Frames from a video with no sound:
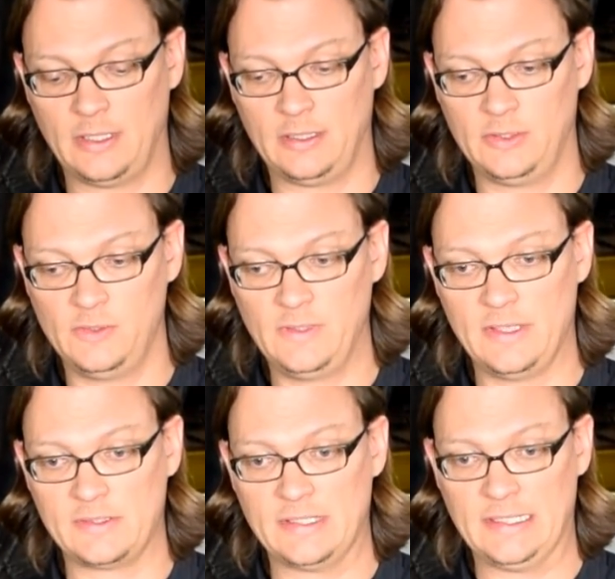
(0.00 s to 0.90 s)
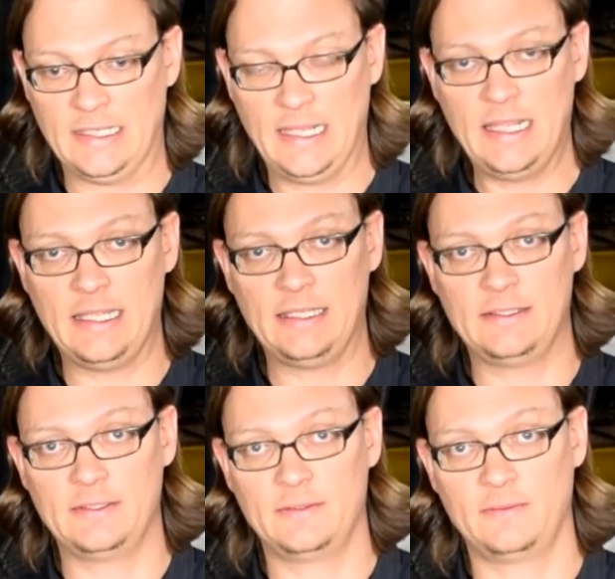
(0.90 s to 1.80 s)
in
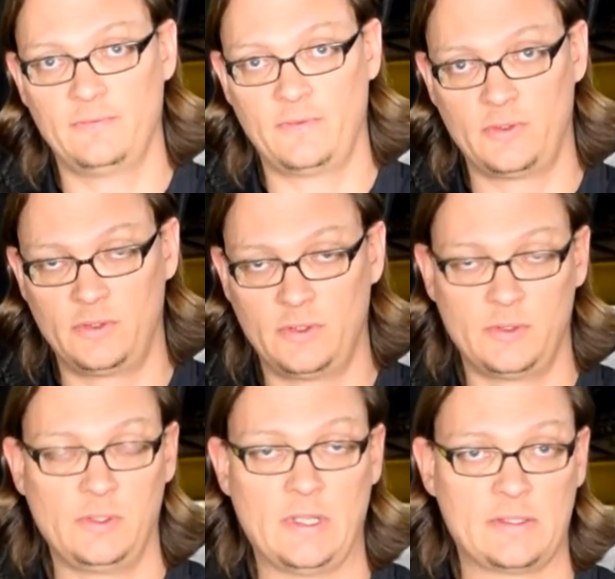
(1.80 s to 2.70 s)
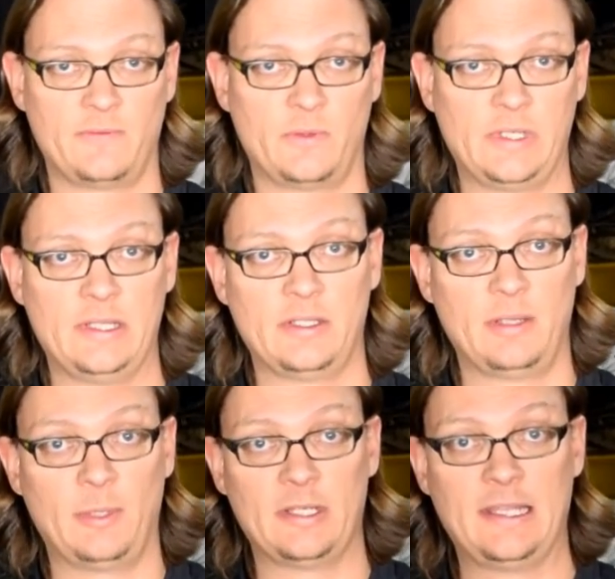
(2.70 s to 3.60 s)
2008 to 2014, the
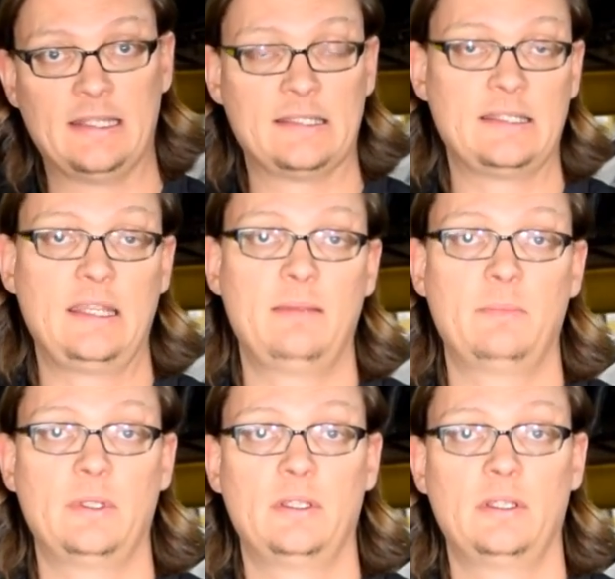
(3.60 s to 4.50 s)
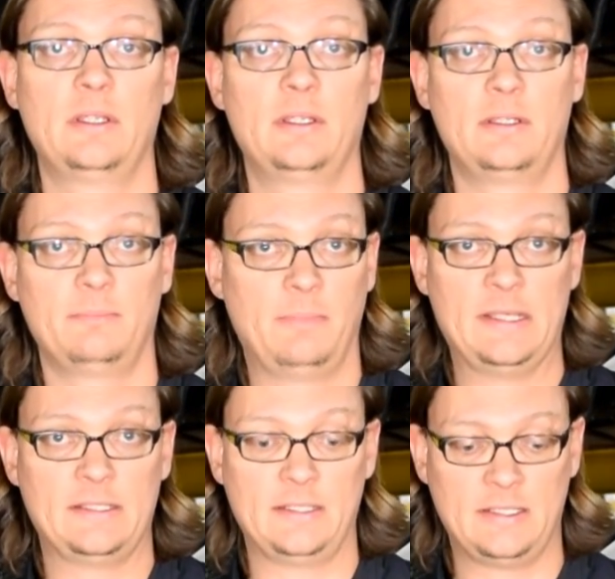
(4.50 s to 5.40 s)
WRX had the same
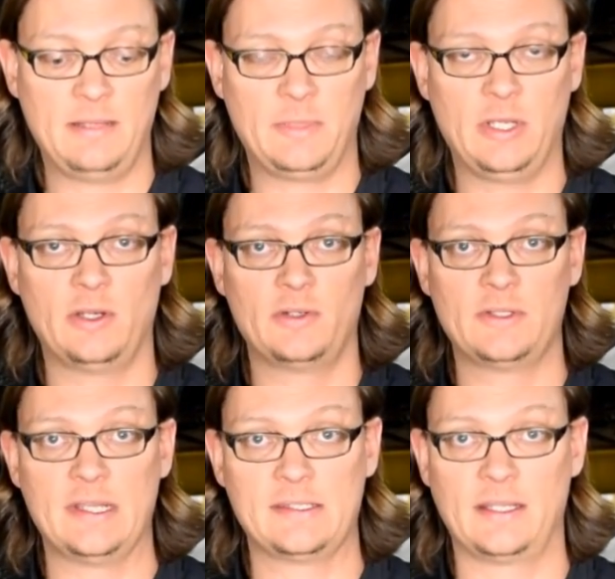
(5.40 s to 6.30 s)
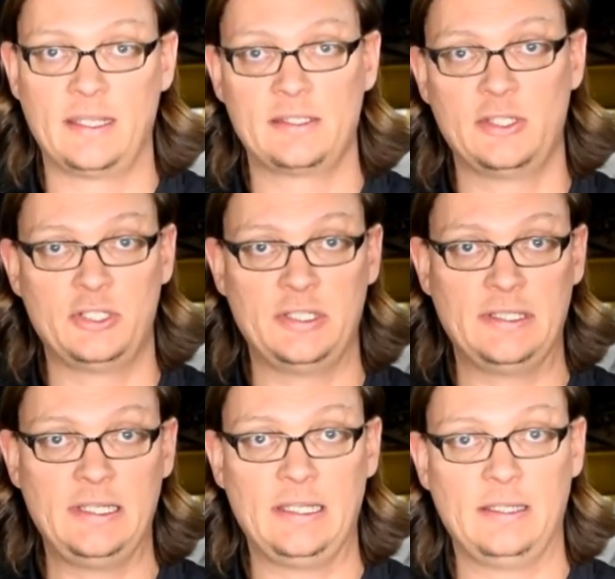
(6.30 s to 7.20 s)
gears as the legacy
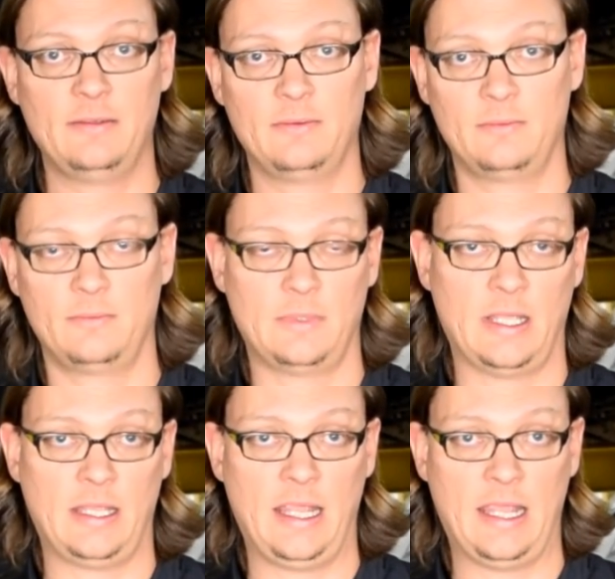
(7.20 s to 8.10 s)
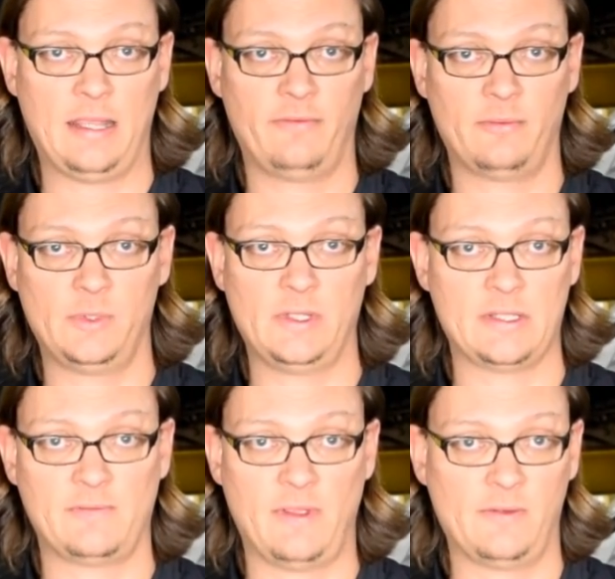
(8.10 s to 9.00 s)
GT had from
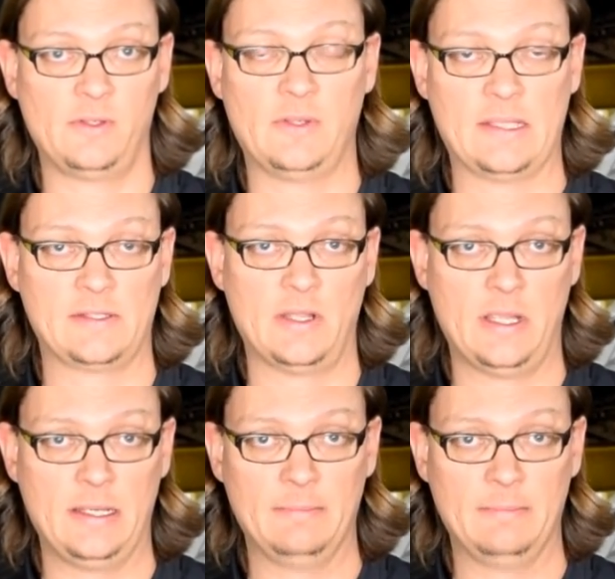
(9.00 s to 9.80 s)
2005 to 2009.